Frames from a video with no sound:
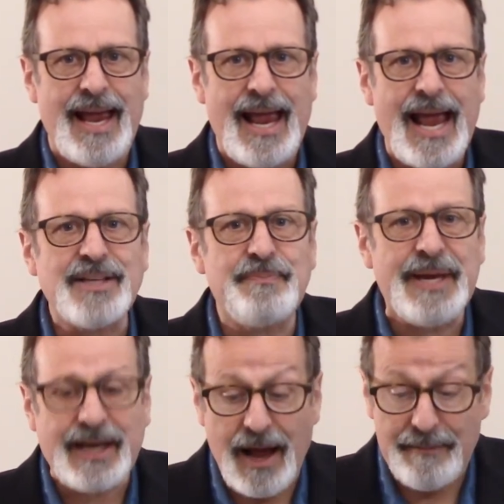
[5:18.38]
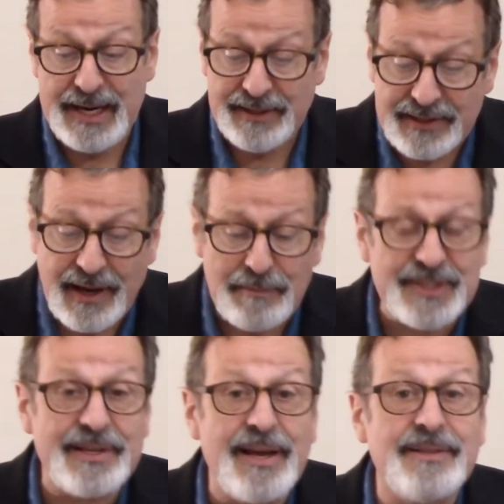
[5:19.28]
has become, in some
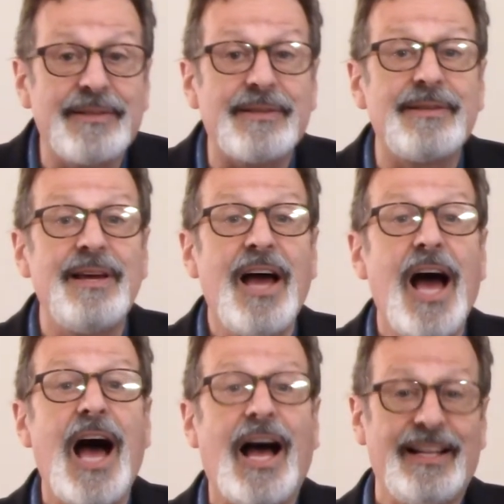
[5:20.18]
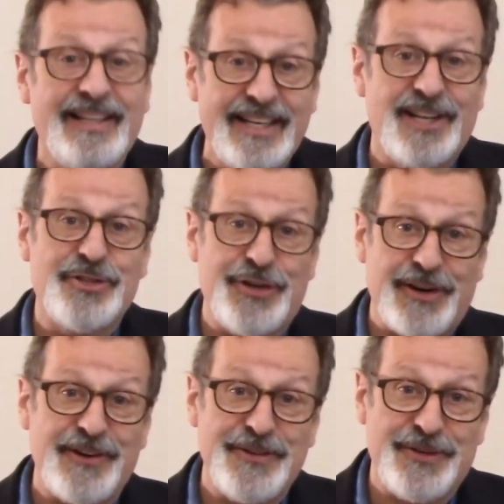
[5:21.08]
sense, a little
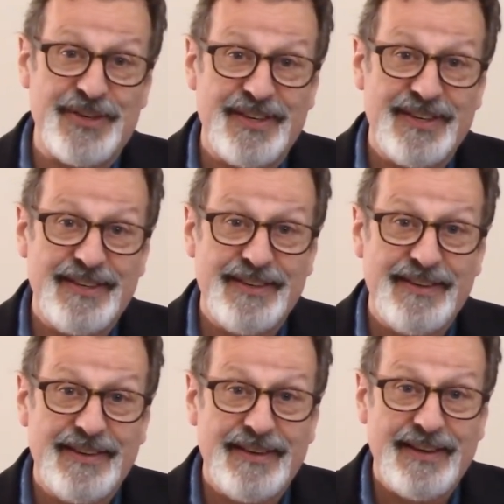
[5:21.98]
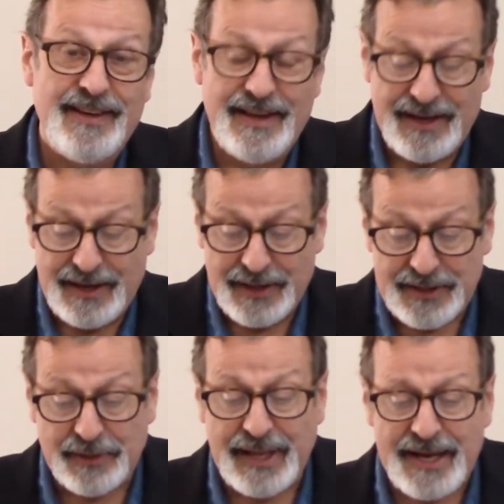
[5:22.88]
church.
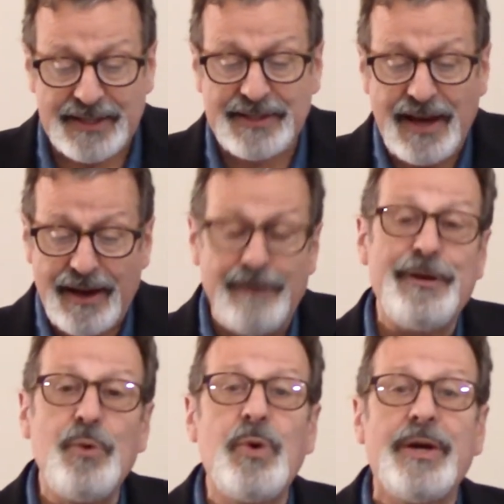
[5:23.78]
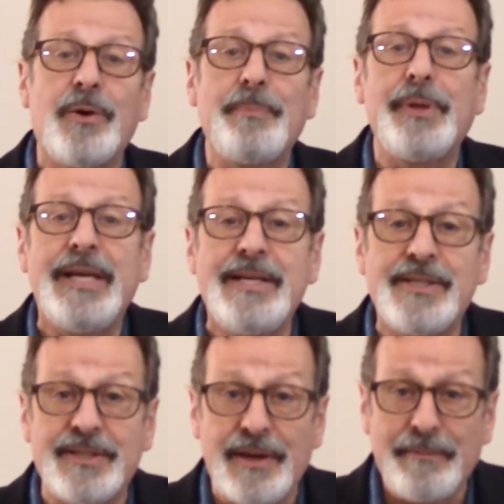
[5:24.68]
So let's, uh, if you will,
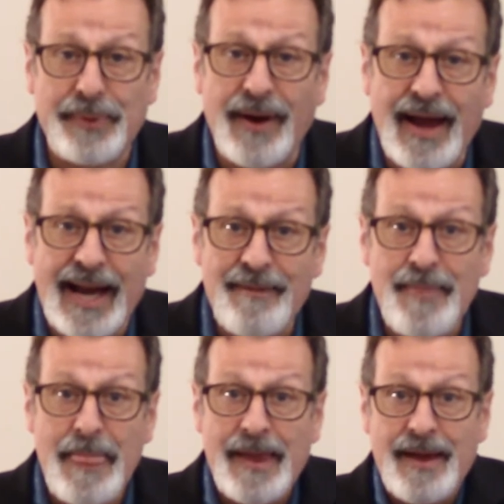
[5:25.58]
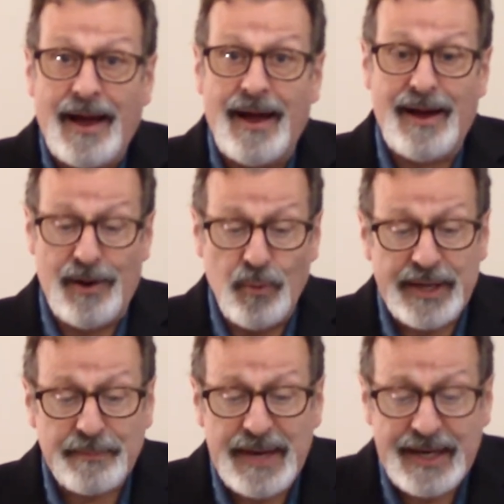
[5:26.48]
please pray uh,
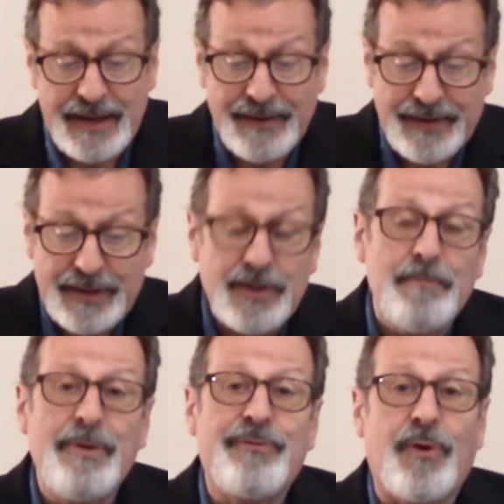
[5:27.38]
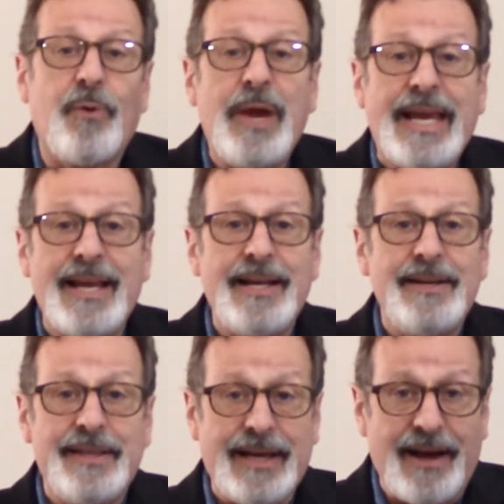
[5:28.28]
with me before we get
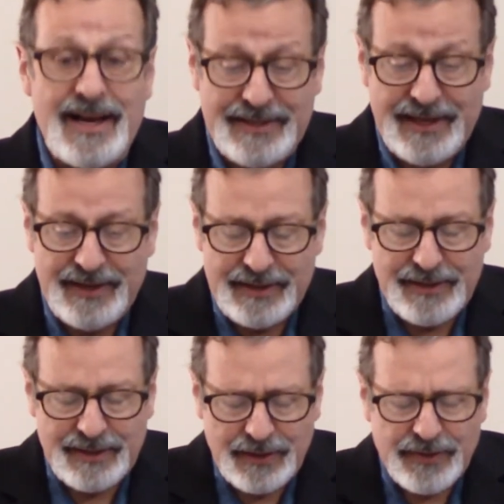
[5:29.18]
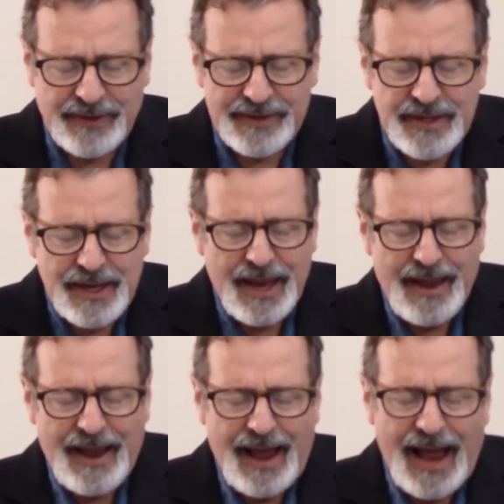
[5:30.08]
into the content. Lord,
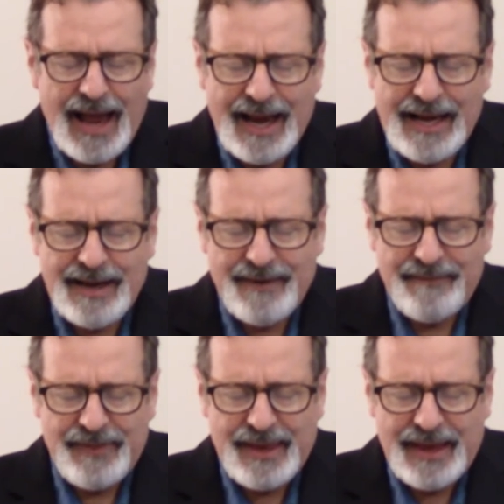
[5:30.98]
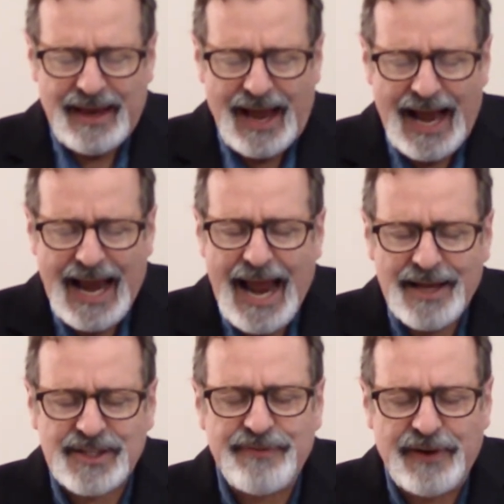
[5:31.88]
I, I
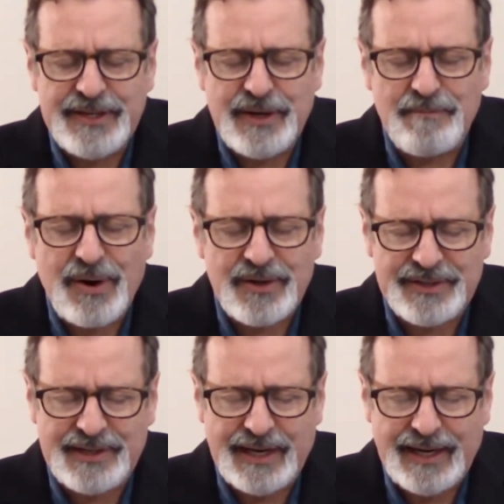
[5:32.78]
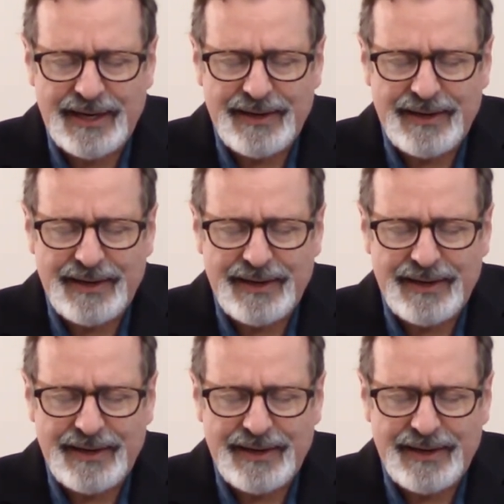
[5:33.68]
ask for your mercy